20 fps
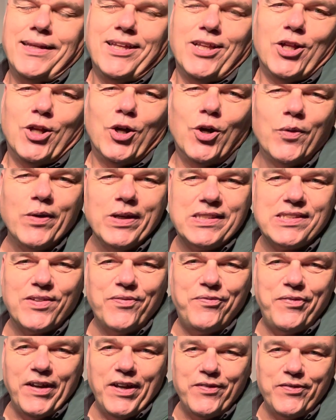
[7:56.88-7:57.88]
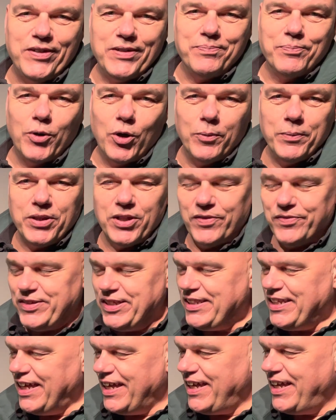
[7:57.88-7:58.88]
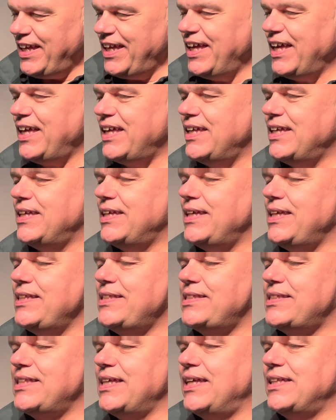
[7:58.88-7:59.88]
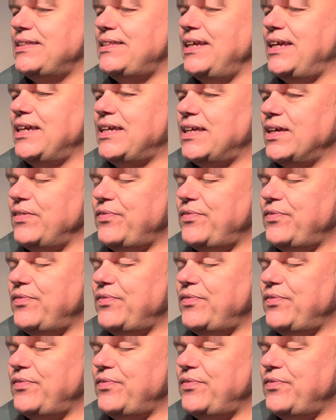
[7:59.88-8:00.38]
always the favorite moment of the day, is take a